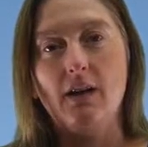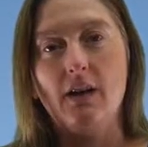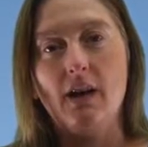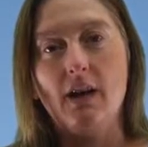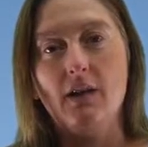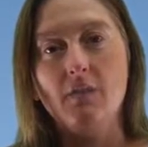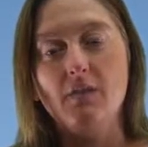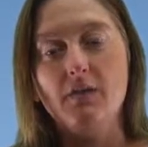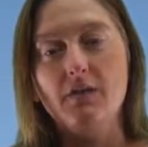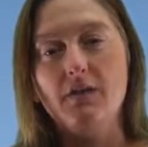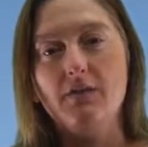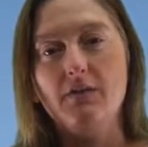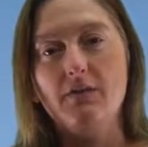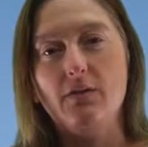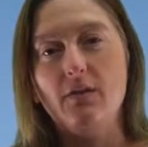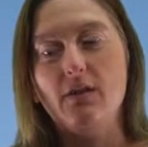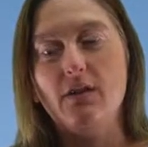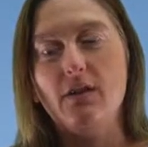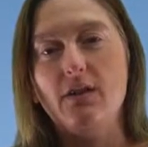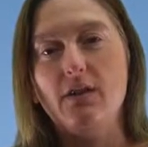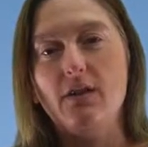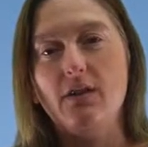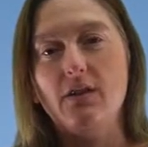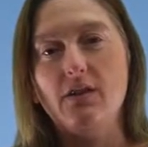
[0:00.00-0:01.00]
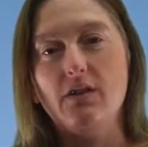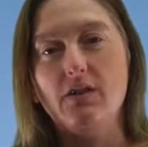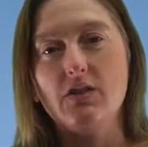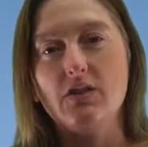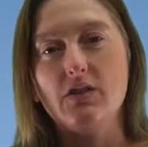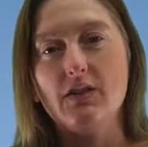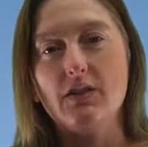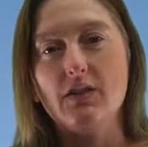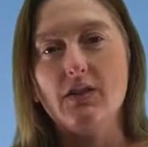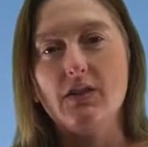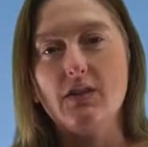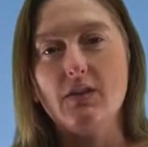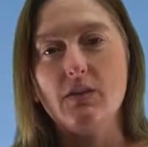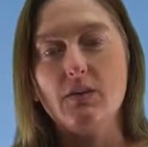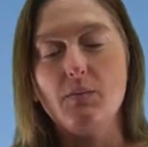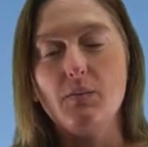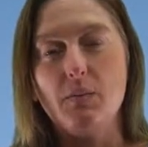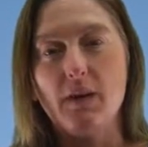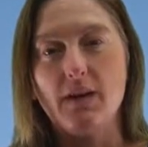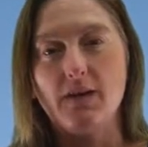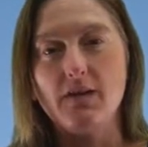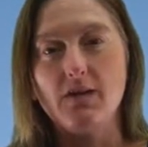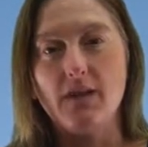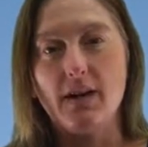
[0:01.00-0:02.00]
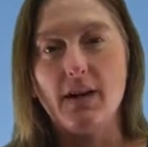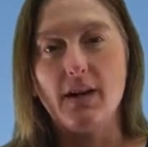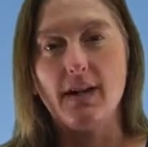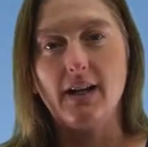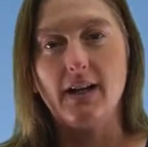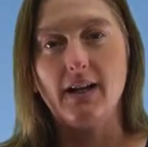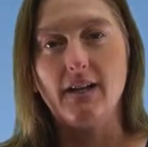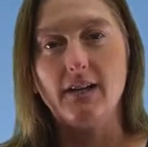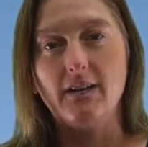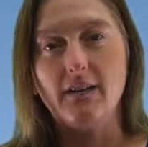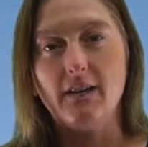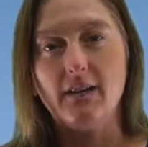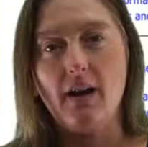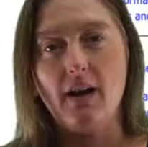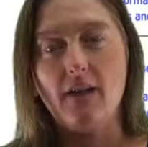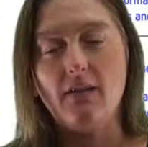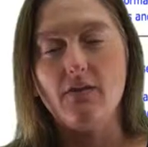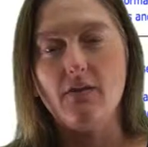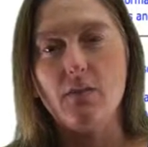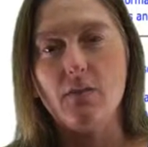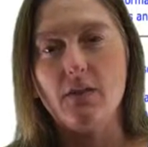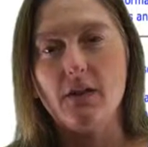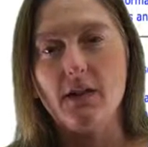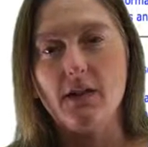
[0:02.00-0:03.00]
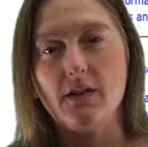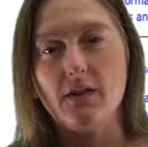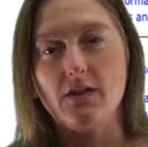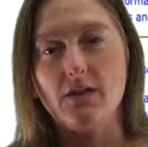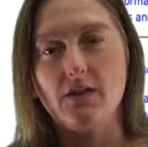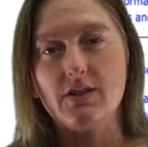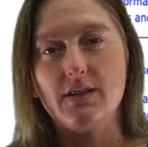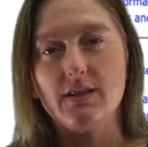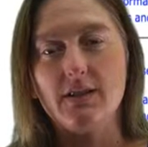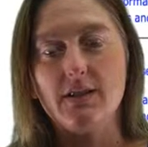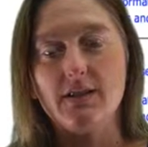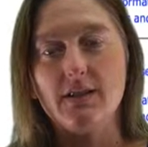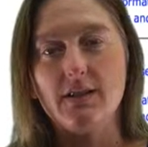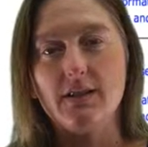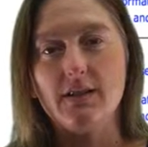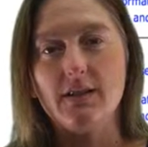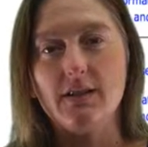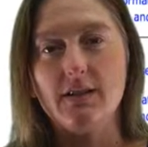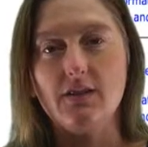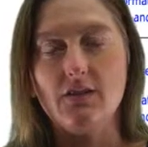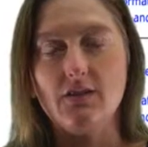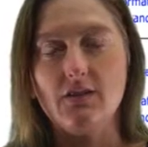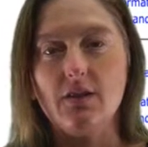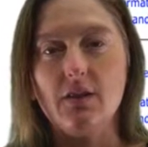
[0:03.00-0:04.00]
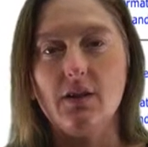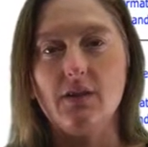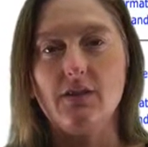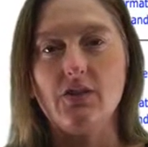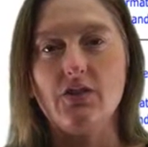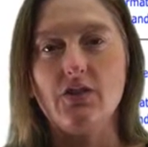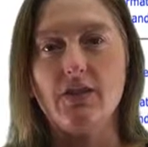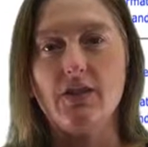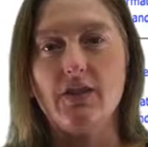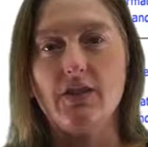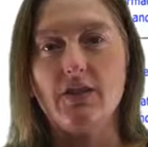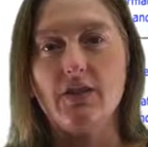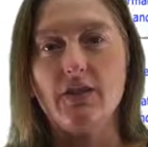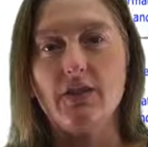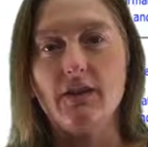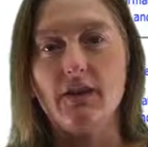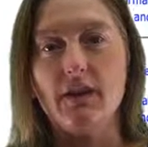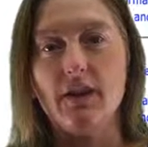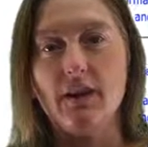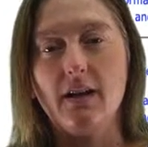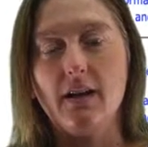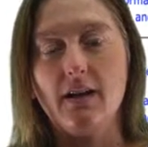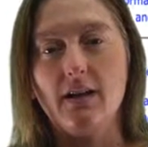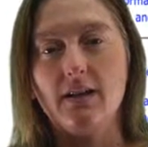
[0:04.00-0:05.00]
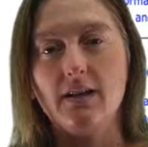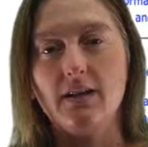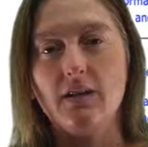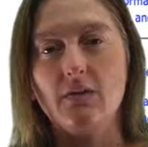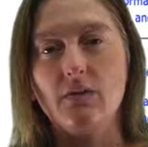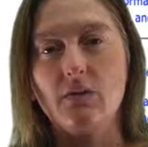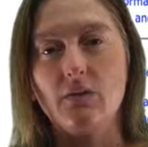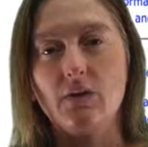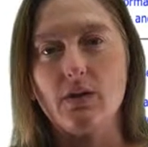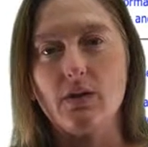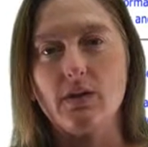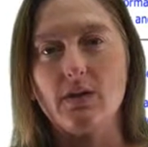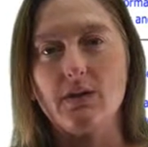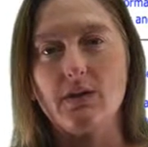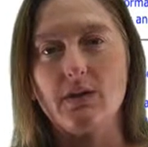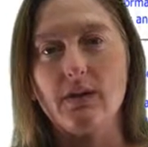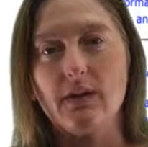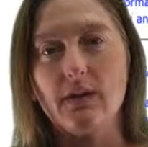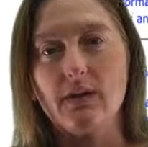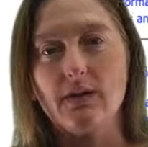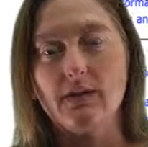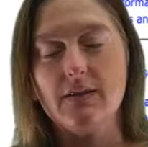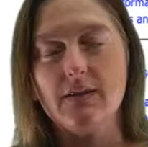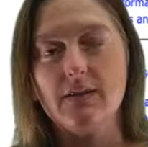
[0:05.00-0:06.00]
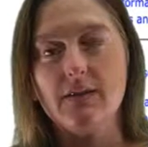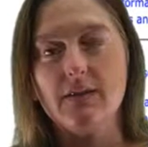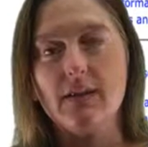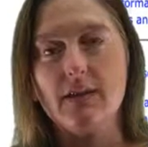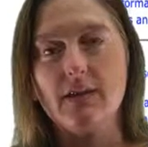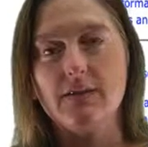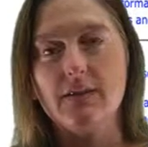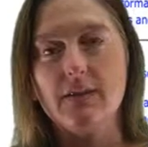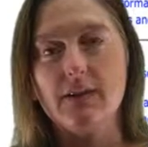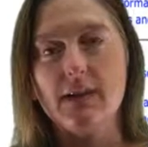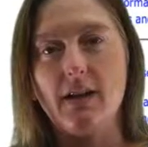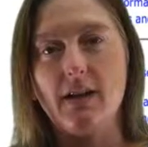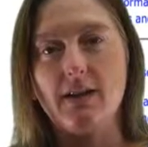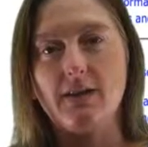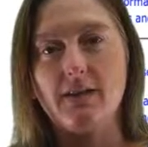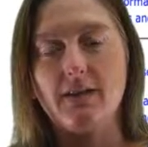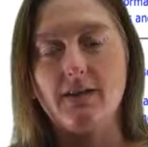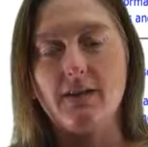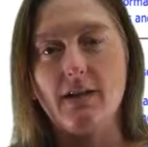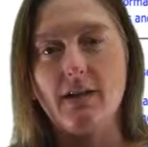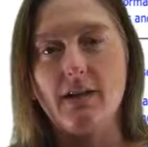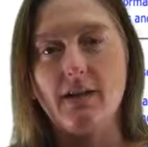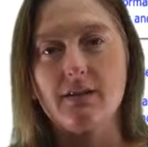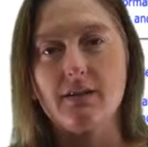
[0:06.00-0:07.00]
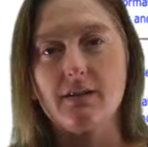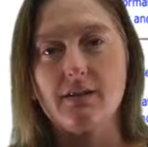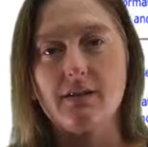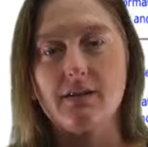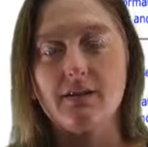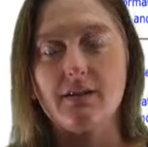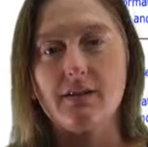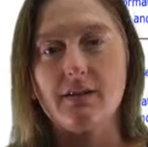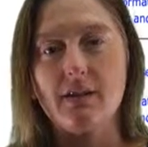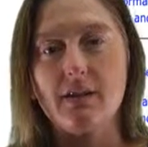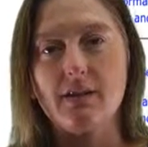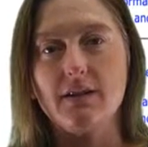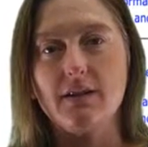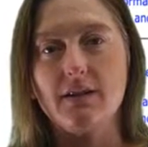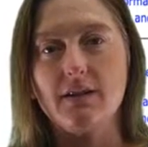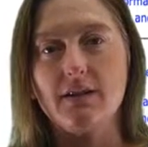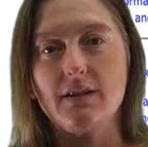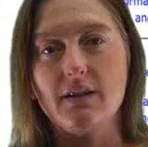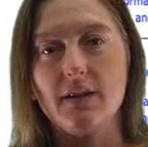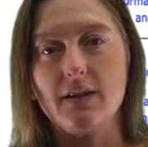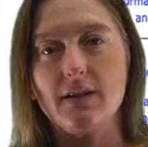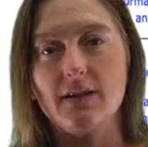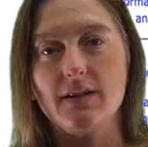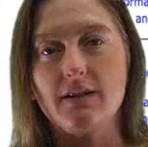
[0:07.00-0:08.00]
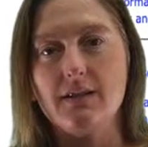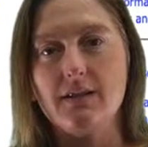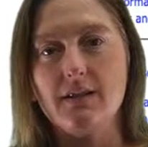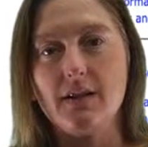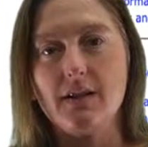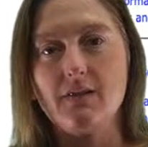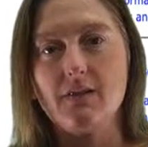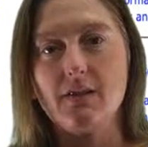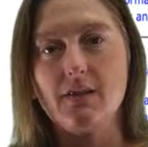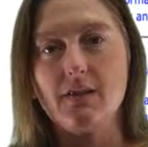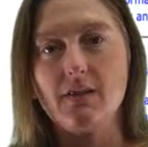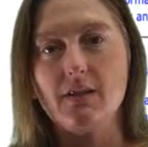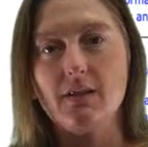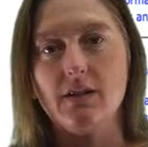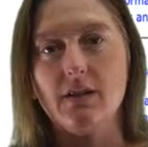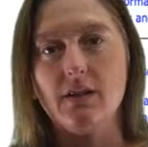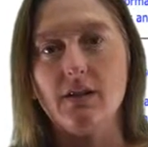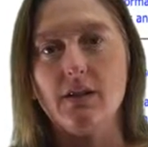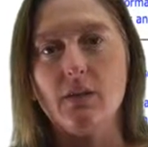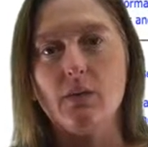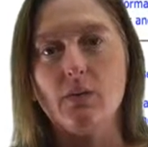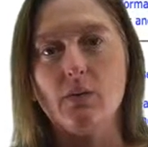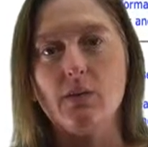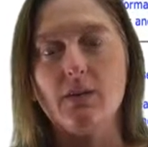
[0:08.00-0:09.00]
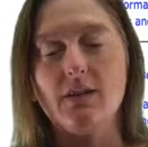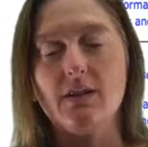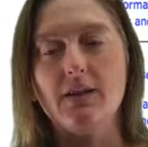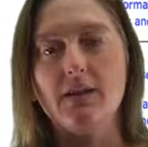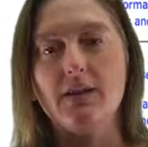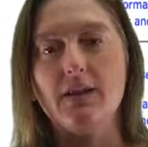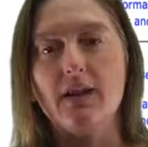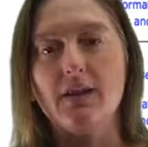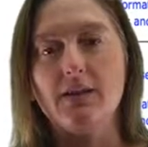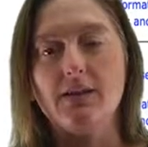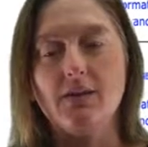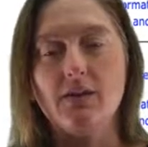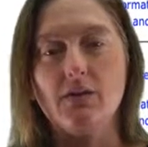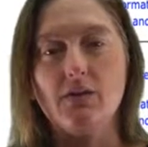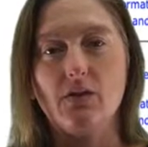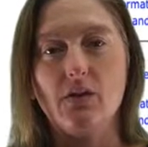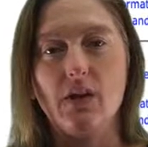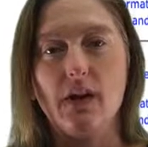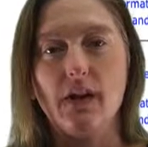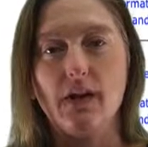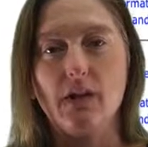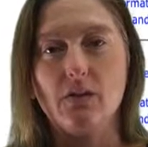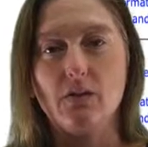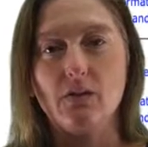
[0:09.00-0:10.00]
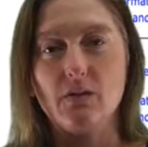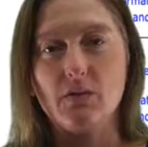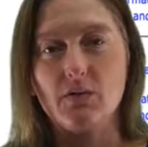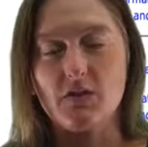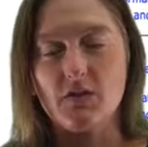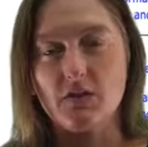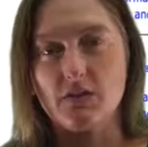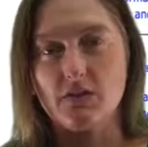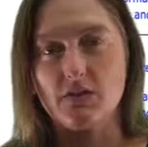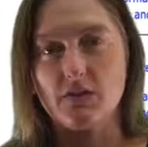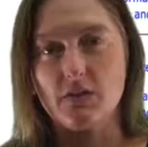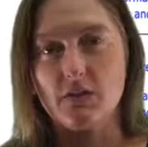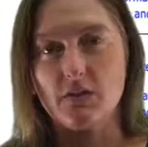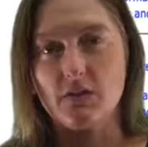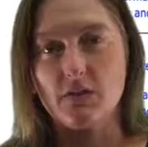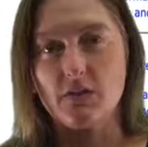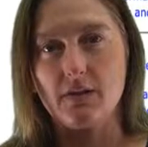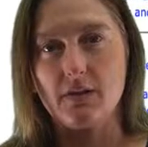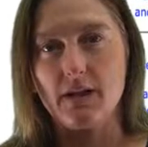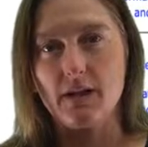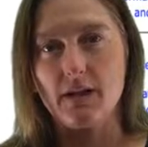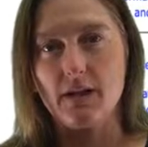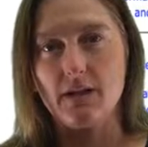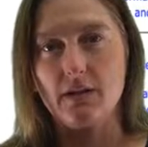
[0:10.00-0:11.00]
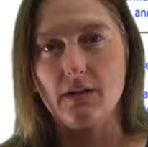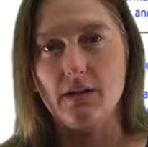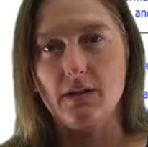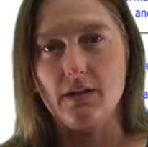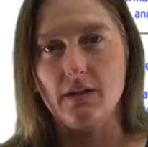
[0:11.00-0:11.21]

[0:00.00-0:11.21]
I'm a volcanologist by training. have a PhD in geology, and I've worked in the state of Alaska since 1997 with the Alaska Volcano Observatory.